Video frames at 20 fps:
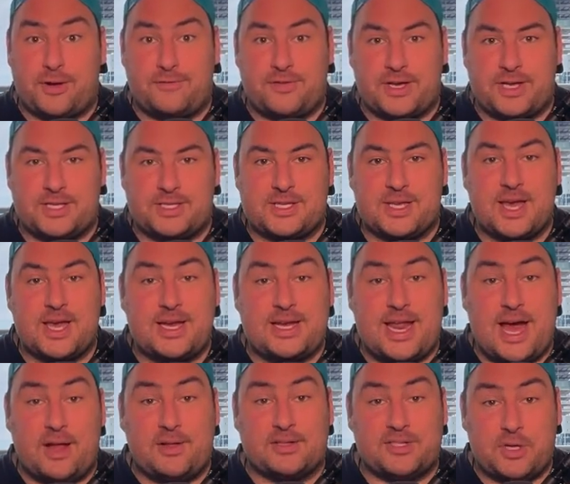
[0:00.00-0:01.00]
of these.
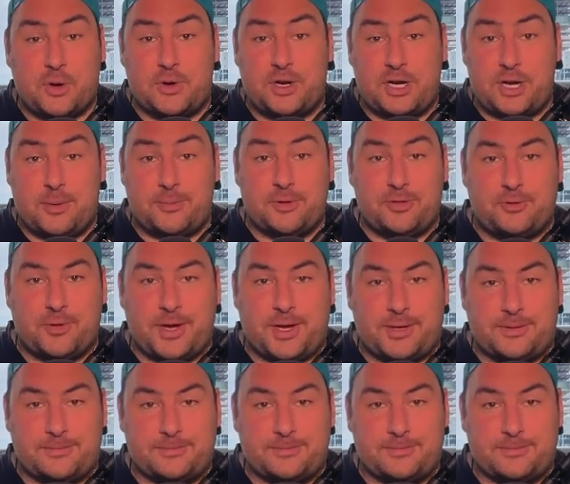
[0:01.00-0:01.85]
Now let's go into number three.